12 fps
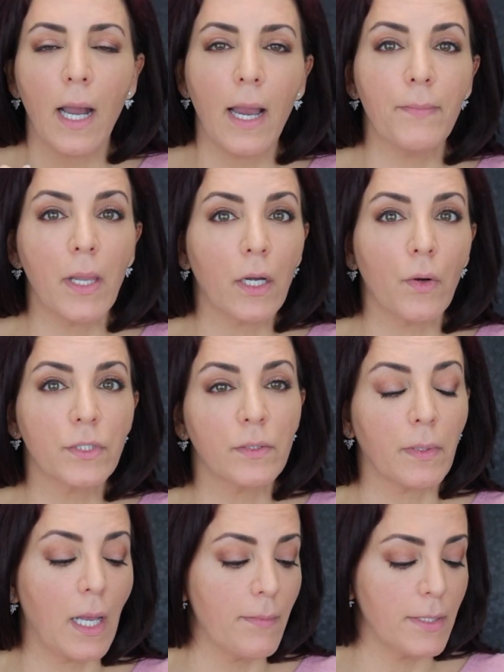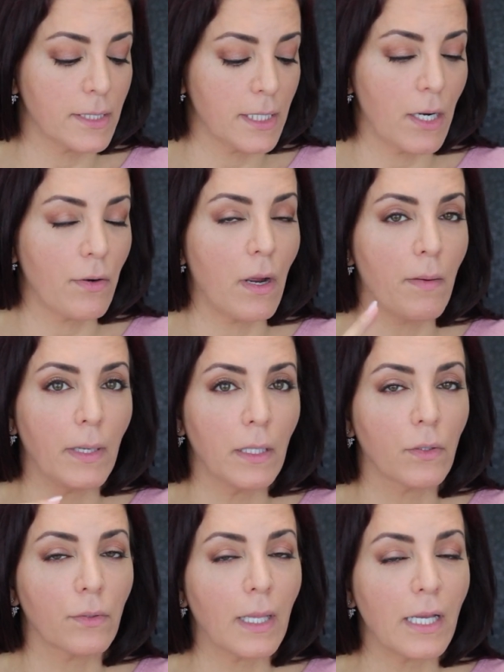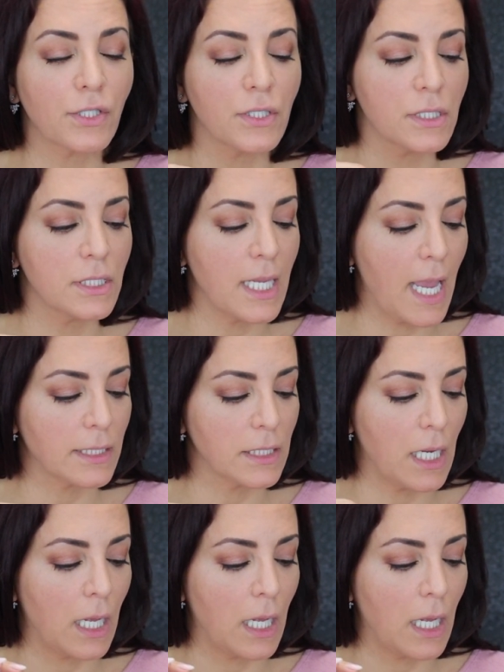I'm not going to apply mascara on my lower lashes yet.